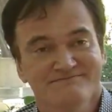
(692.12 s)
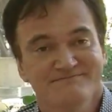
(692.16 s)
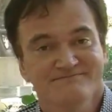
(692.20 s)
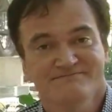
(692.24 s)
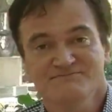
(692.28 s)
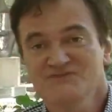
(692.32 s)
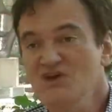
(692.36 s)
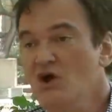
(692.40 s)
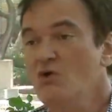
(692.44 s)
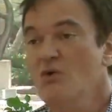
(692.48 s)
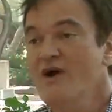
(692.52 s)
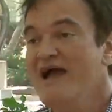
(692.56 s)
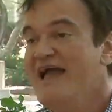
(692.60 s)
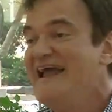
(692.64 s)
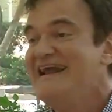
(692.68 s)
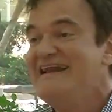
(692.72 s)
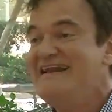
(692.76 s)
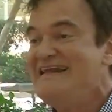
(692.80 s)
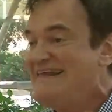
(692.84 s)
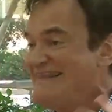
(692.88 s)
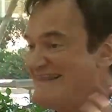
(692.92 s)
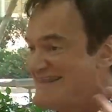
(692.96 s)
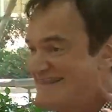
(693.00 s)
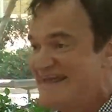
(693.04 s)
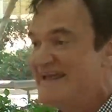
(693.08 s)
know
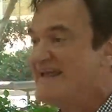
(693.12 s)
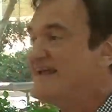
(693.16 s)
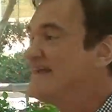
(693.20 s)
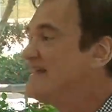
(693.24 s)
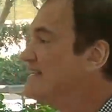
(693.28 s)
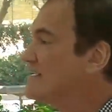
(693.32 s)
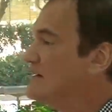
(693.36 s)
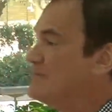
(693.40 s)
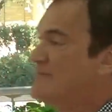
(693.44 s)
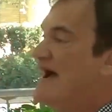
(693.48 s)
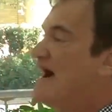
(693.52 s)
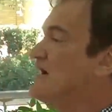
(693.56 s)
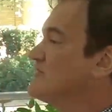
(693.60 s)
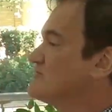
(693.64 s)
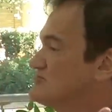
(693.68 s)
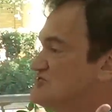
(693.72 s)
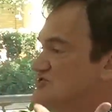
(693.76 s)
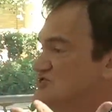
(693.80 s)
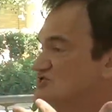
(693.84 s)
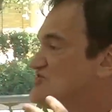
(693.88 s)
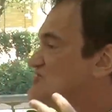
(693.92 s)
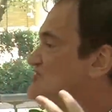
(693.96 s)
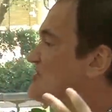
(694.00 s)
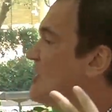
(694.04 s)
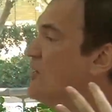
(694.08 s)
anything about
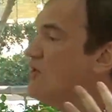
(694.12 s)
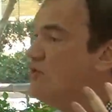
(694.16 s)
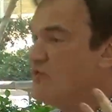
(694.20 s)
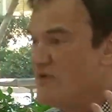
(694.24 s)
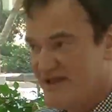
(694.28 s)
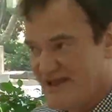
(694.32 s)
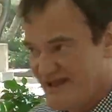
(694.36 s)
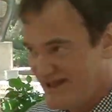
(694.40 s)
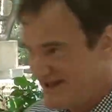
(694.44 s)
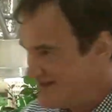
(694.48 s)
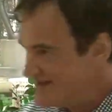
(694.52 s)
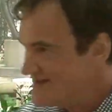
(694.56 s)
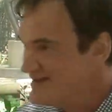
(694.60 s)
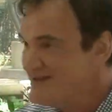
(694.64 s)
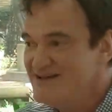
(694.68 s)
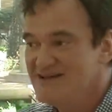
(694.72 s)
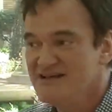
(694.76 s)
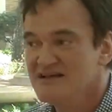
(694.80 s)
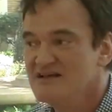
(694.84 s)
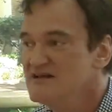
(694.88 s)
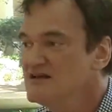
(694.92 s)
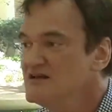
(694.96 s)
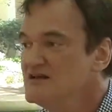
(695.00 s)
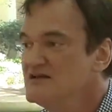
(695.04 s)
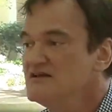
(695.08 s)
sewing
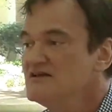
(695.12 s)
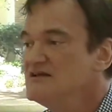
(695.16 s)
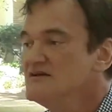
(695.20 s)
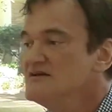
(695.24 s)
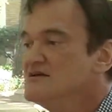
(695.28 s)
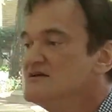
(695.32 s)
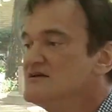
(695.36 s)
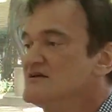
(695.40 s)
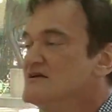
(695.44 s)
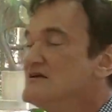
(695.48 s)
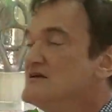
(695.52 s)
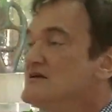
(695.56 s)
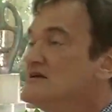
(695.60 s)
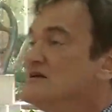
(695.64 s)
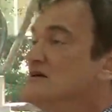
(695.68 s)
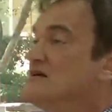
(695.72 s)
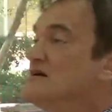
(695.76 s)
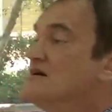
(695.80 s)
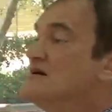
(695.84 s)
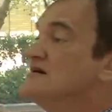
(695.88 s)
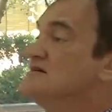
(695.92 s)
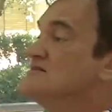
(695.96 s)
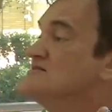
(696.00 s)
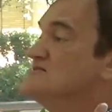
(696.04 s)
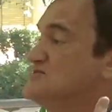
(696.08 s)

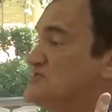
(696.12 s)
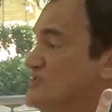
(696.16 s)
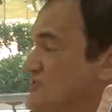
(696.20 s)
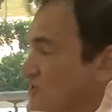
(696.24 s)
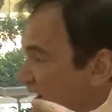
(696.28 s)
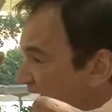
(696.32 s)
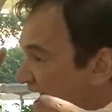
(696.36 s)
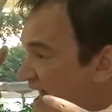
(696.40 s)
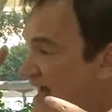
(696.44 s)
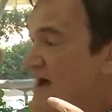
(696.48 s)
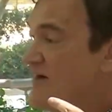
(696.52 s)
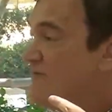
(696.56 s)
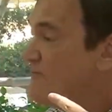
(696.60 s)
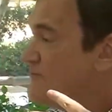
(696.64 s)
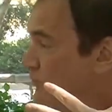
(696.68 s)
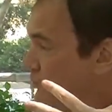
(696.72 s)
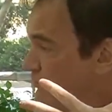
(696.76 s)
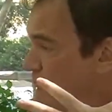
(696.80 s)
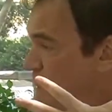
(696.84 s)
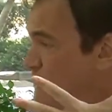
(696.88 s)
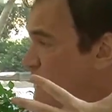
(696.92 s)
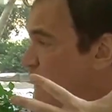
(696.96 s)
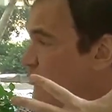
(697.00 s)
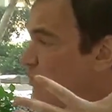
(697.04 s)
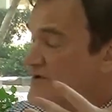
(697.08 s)
to have
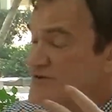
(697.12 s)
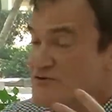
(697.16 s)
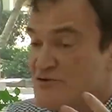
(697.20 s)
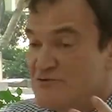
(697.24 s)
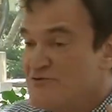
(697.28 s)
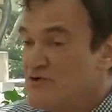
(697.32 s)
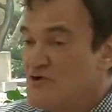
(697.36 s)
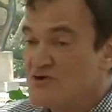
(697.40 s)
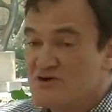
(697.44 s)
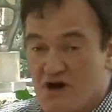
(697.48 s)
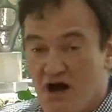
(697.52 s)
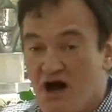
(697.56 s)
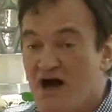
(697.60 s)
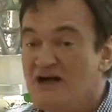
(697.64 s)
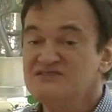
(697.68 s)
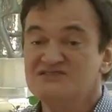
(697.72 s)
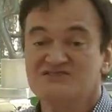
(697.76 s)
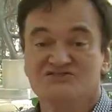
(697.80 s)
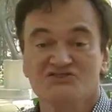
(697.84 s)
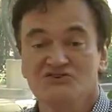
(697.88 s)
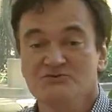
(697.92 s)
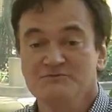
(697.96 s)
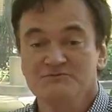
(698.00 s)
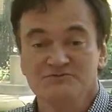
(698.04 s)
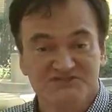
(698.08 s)
wonderful
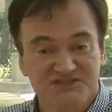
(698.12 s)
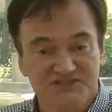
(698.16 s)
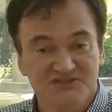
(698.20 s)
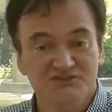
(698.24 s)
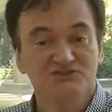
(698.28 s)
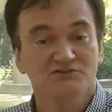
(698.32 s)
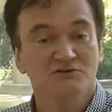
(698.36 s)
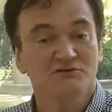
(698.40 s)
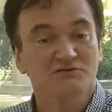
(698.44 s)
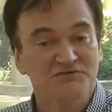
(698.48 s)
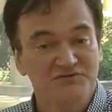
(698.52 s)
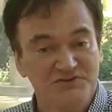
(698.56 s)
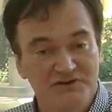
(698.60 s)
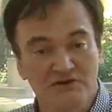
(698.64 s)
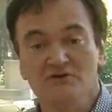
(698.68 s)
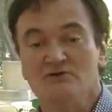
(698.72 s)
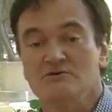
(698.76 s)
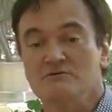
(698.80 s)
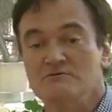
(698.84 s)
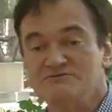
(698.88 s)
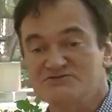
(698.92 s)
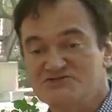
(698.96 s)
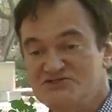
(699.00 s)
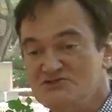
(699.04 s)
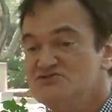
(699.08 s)
costumes in your
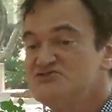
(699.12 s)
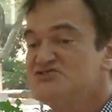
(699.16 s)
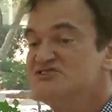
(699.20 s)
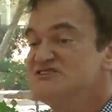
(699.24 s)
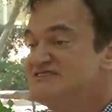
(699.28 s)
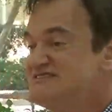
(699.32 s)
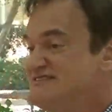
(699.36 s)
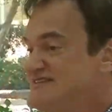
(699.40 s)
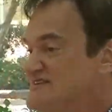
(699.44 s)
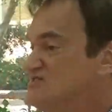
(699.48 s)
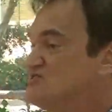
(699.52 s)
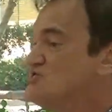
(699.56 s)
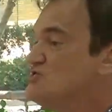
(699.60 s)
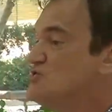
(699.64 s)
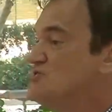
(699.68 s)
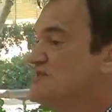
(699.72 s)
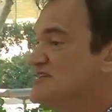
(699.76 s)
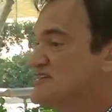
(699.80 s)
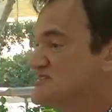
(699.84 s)
films. You just need to